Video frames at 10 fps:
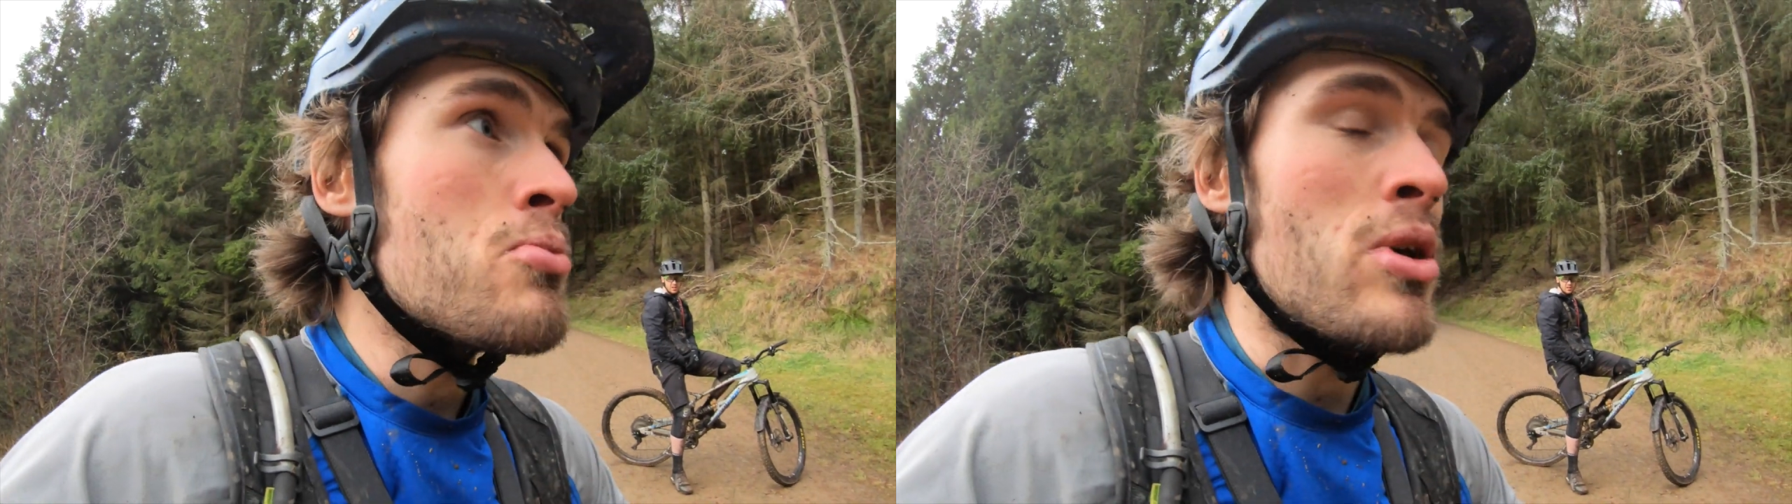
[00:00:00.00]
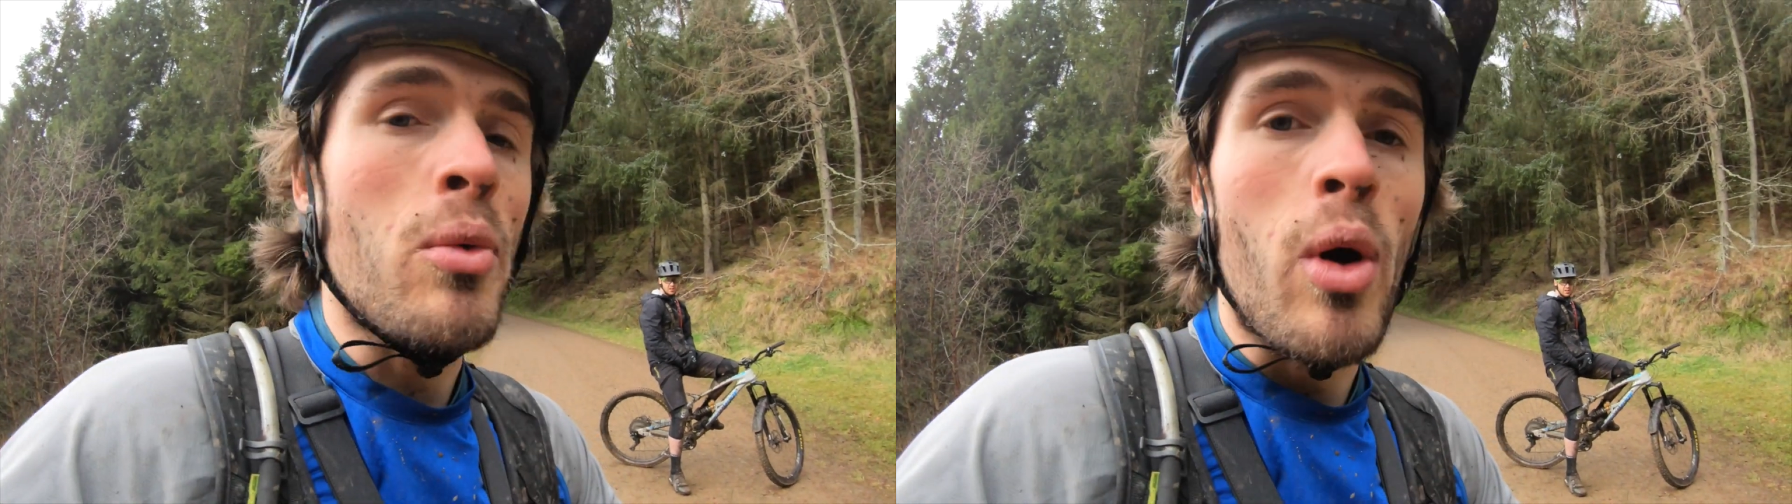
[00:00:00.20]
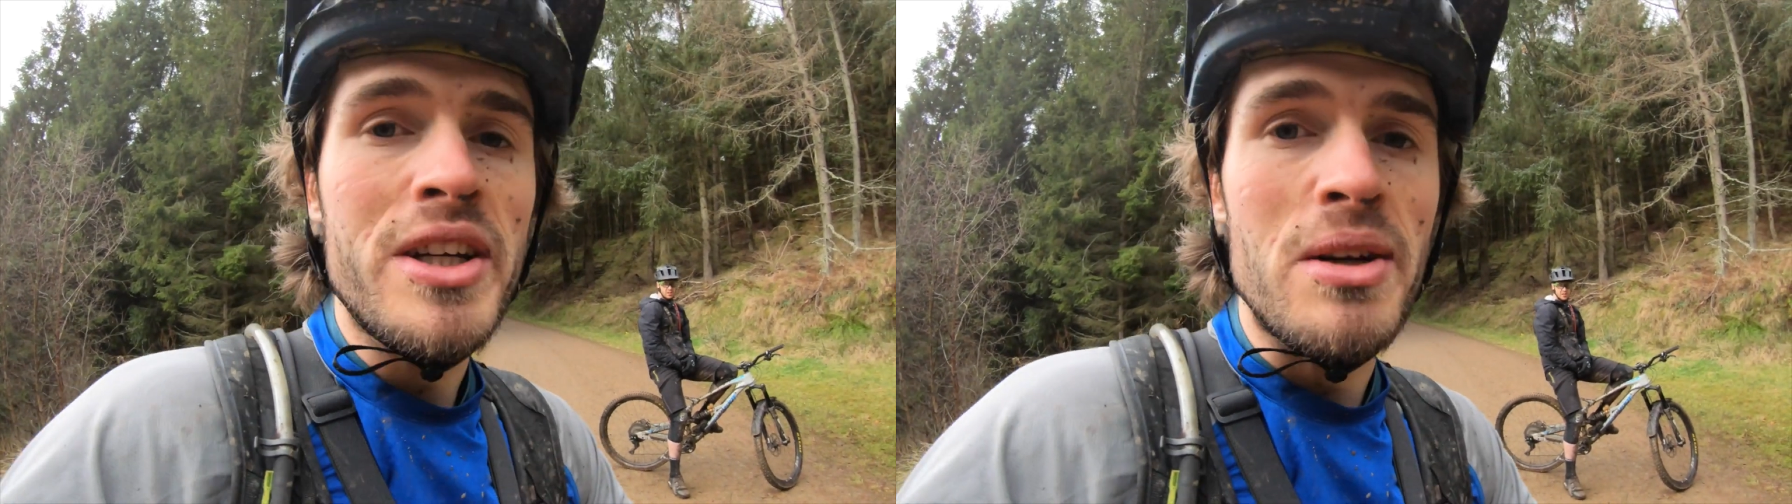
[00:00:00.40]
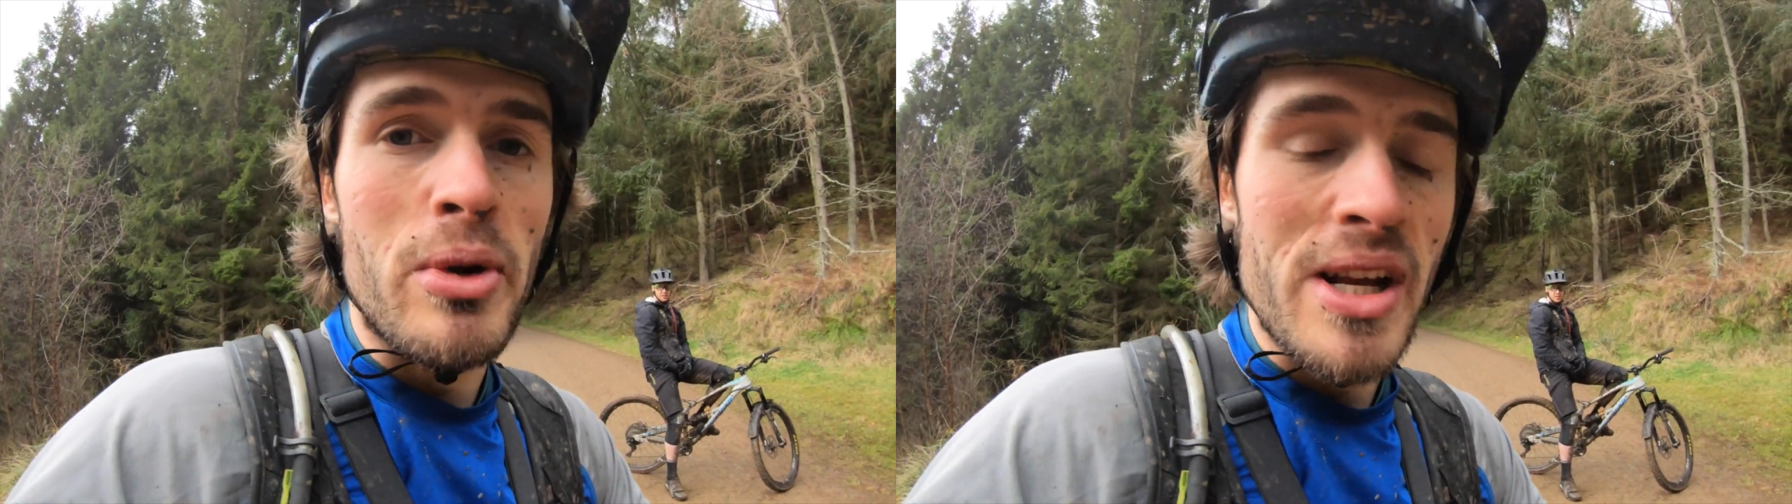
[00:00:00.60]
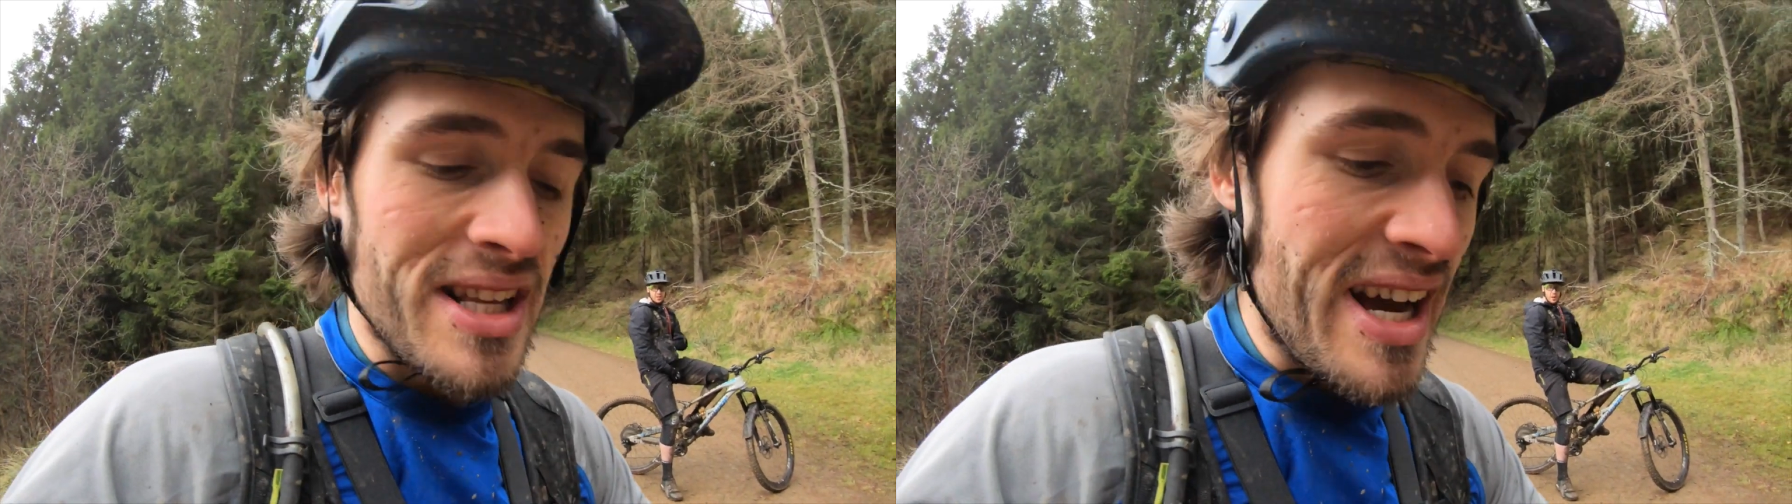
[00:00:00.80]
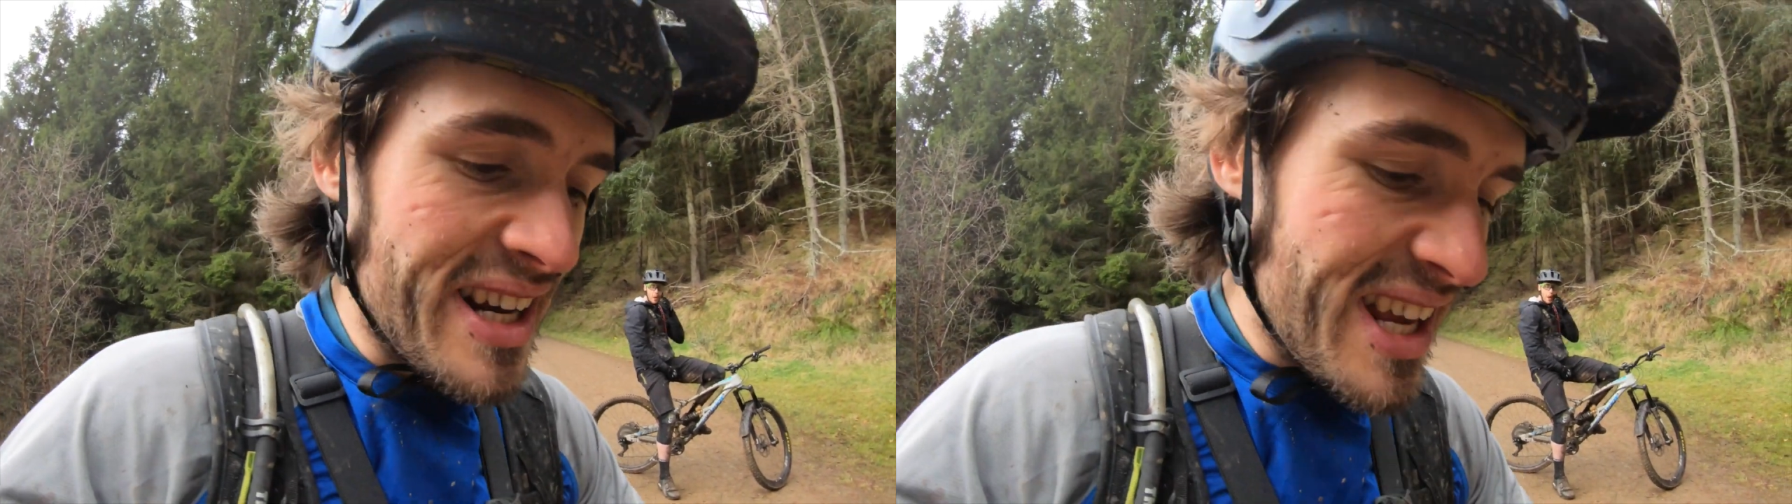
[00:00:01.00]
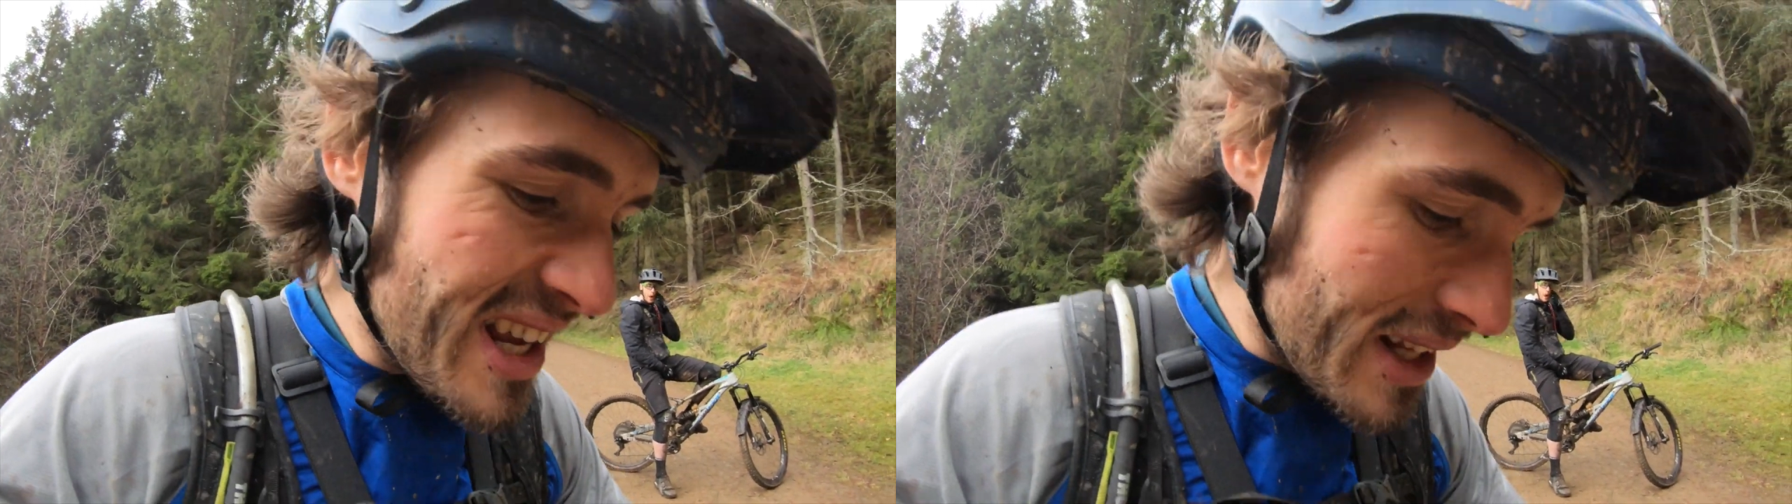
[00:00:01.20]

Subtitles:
washy, pretty slidey.